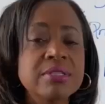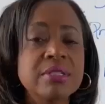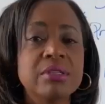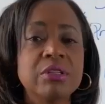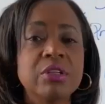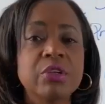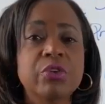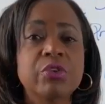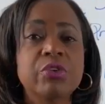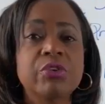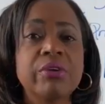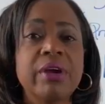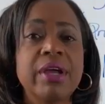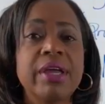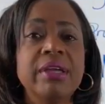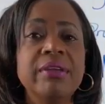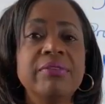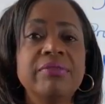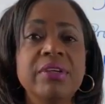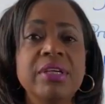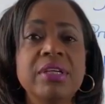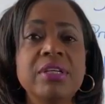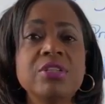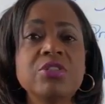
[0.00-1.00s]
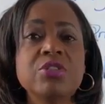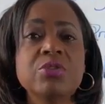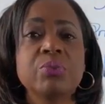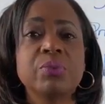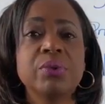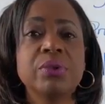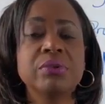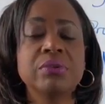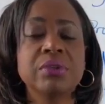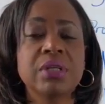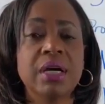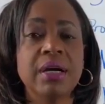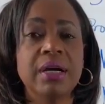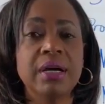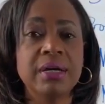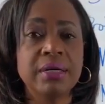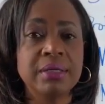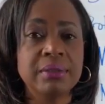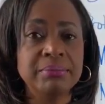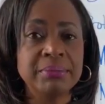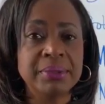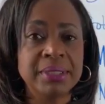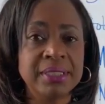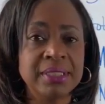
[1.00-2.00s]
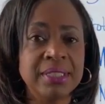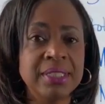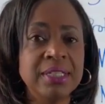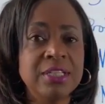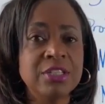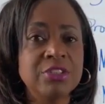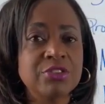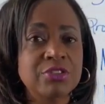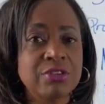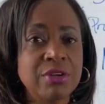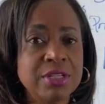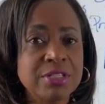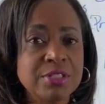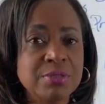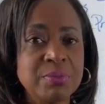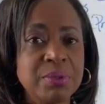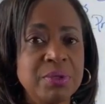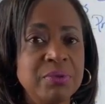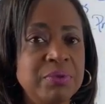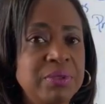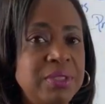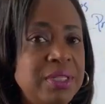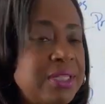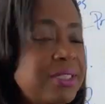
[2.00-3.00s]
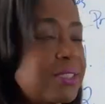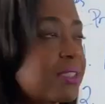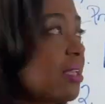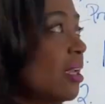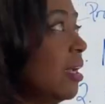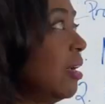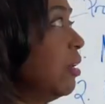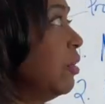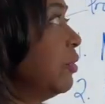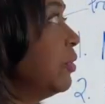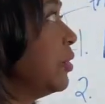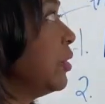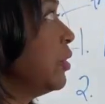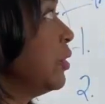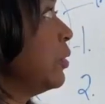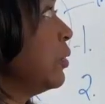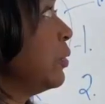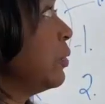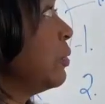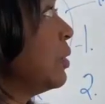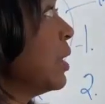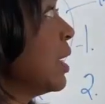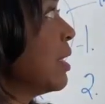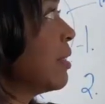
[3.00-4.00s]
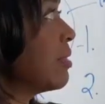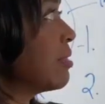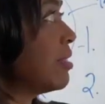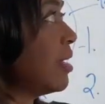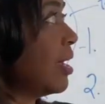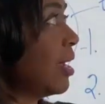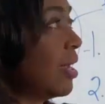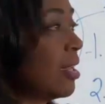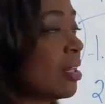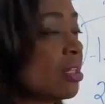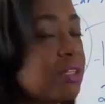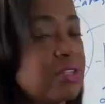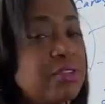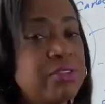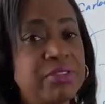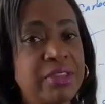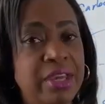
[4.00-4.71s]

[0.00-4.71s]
and the cravings will come. Trust me when I tell you that